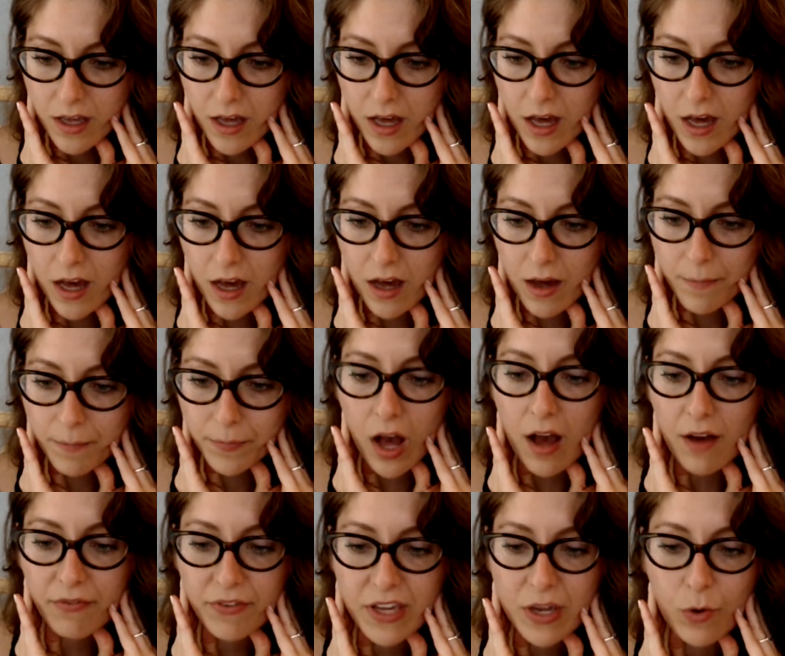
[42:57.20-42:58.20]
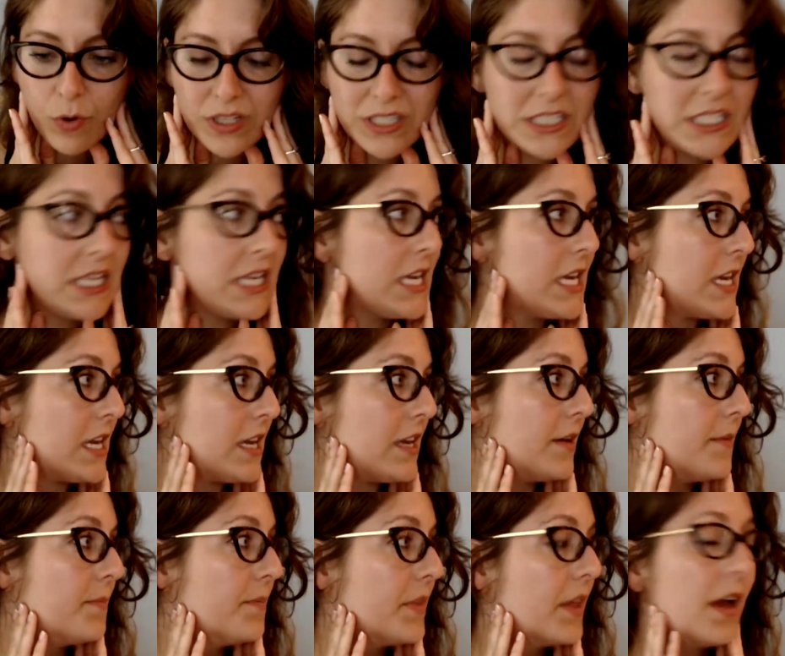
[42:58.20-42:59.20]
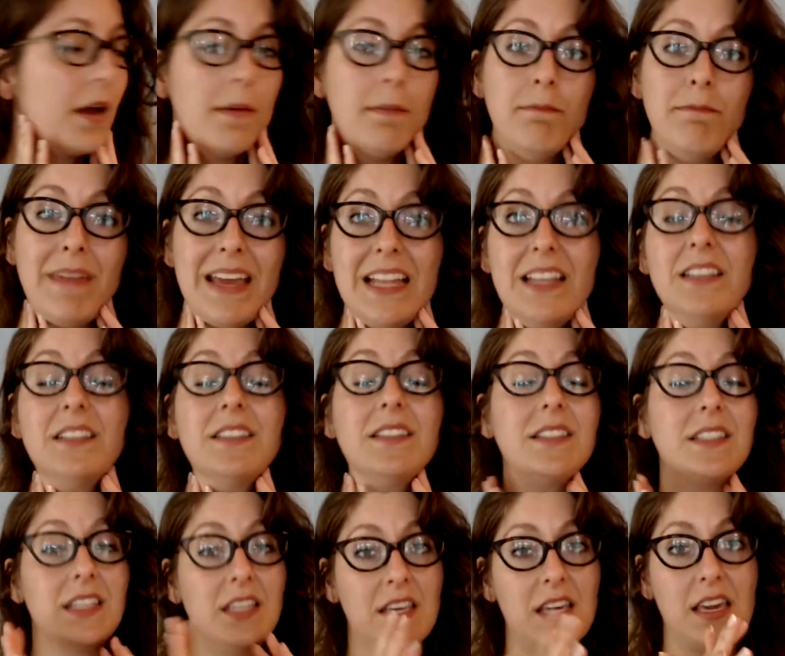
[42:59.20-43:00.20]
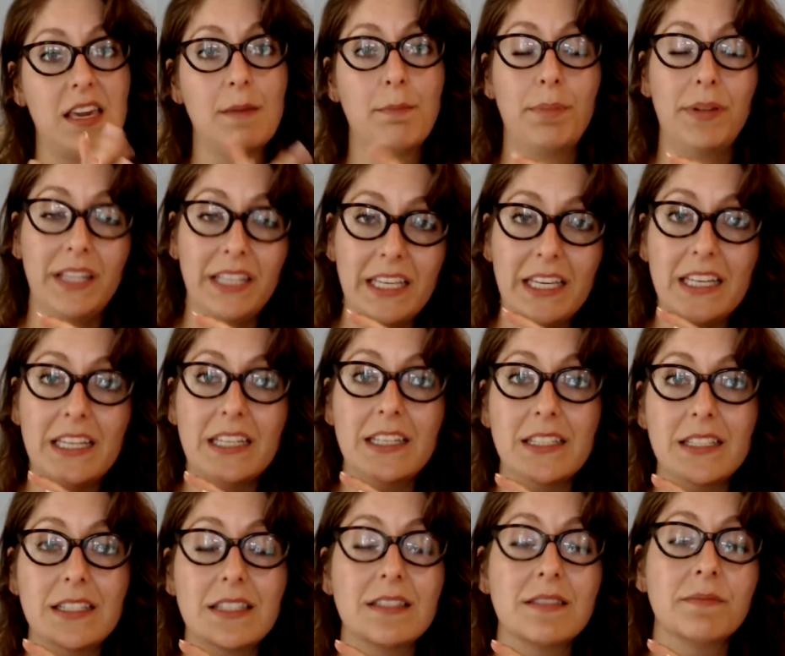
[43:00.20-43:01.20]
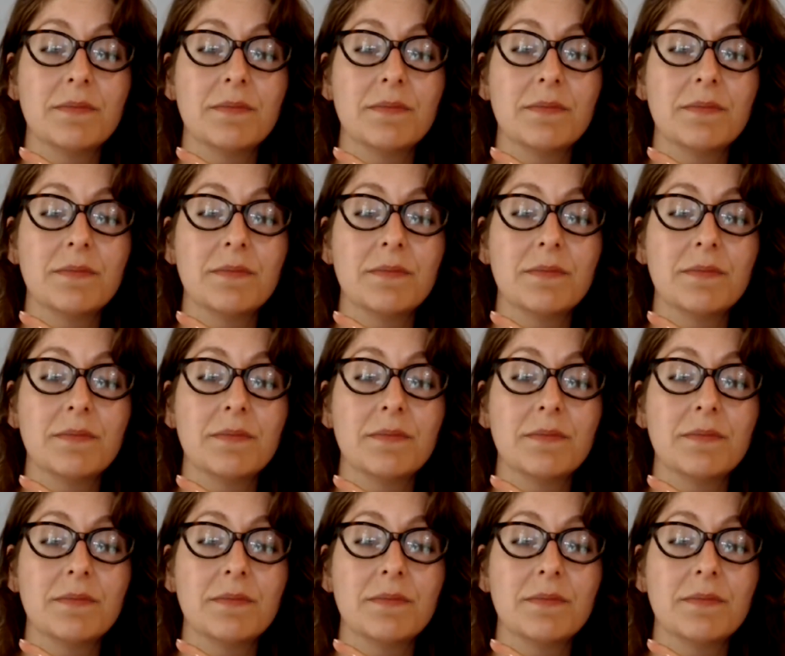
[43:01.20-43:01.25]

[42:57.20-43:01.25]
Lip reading: Coffee or tea? Mint tea, please.